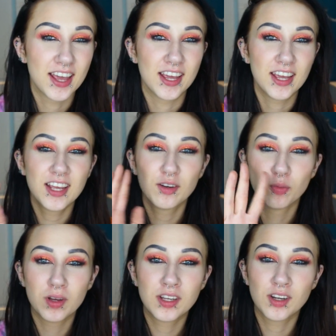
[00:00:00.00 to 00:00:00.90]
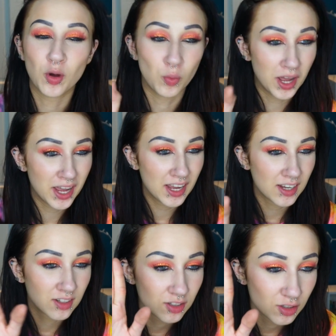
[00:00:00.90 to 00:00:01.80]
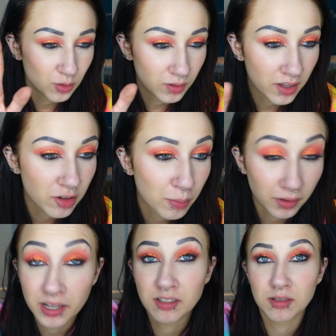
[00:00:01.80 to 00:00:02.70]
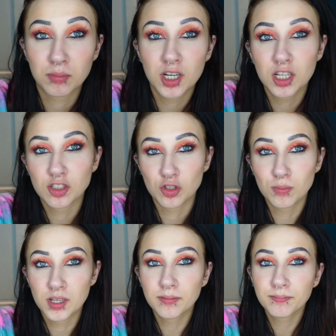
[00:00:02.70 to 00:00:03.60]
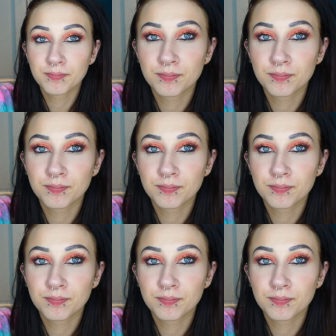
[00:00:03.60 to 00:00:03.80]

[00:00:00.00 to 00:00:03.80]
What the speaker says: It went away to another place. I'm gonna zoom in.